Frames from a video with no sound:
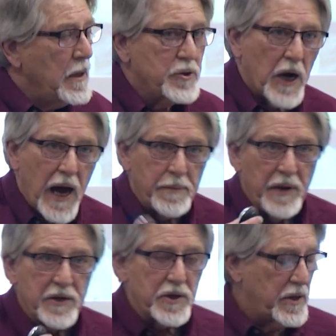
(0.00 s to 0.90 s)
John
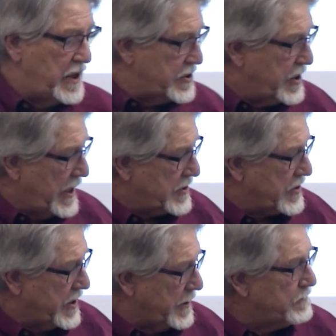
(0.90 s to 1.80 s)
mentioned this
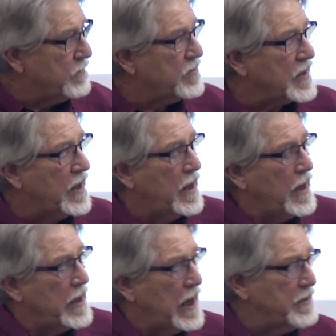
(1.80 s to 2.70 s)
yesterday.
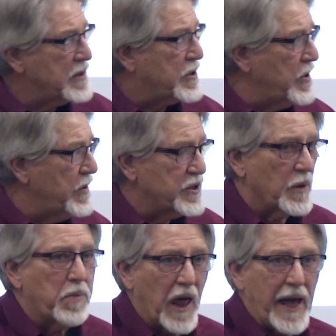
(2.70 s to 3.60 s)
Number 2 is the
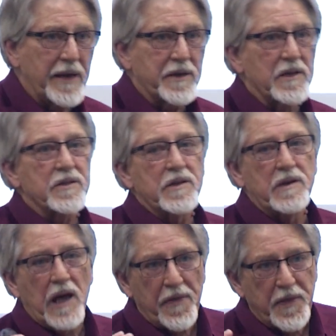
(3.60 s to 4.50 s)
plant is
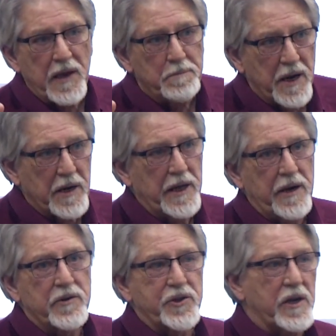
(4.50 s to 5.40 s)
nothing but an
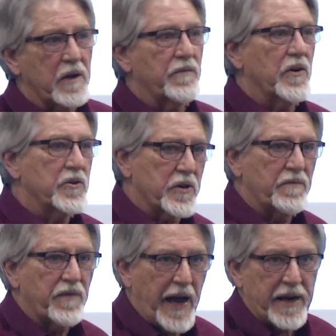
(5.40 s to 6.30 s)
energy conversion
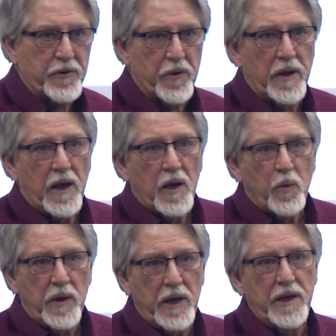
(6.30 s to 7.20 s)
factory.
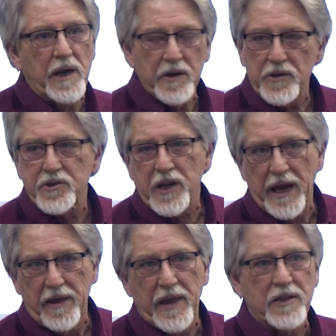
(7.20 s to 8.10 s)
We need to
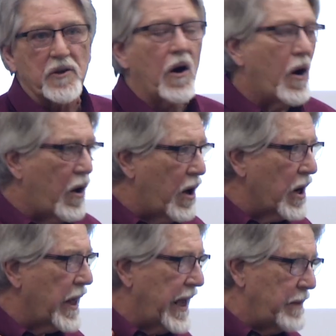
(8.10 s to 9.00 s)
understand that's
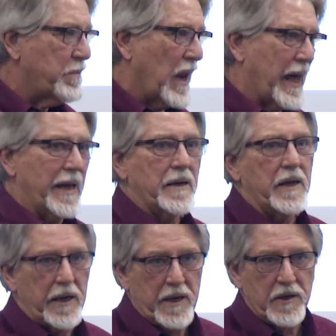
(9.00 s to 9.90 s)
all a plant
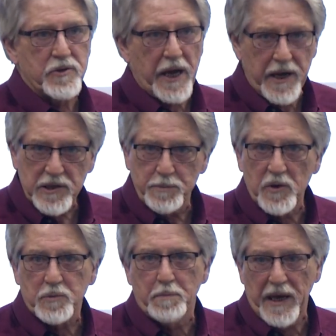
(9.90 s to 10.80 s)
is at its
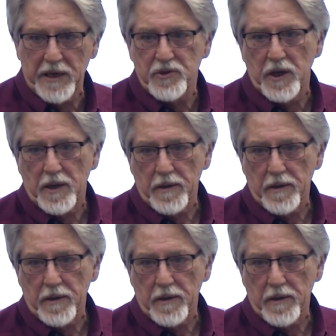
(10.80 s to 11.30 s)
most basic.